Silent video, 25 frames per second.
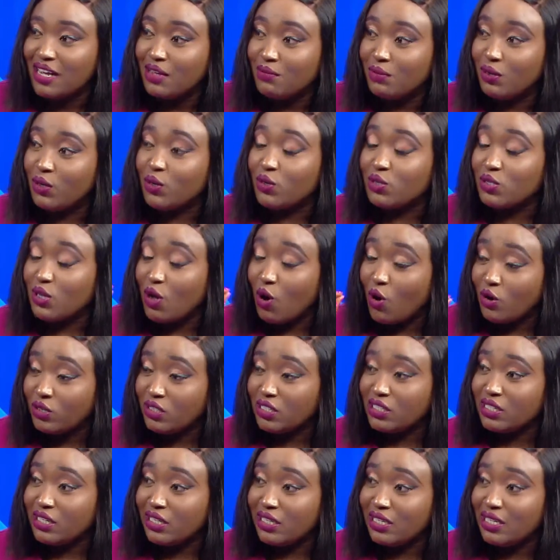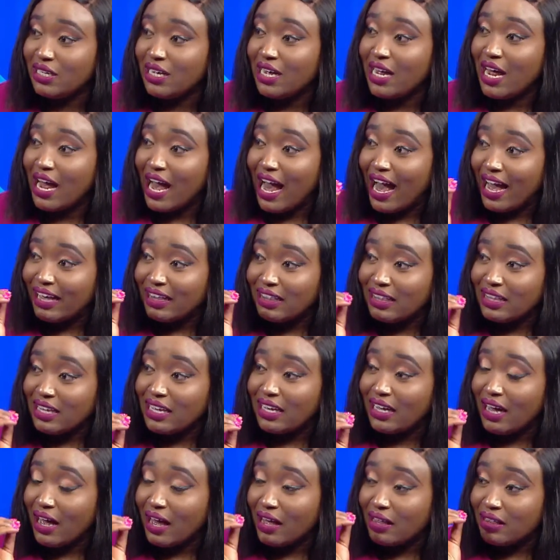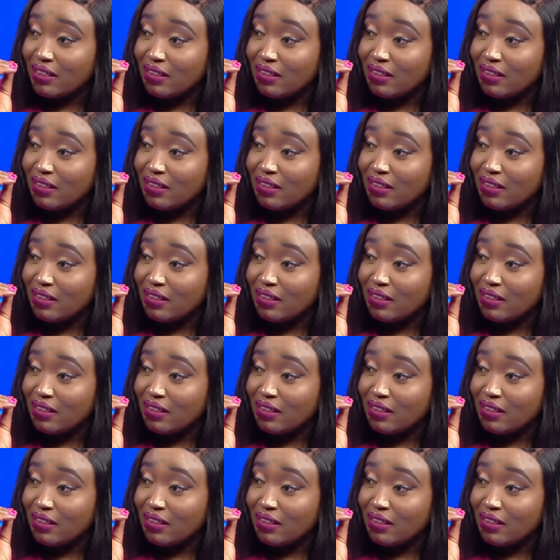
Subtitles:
Because honestly, I think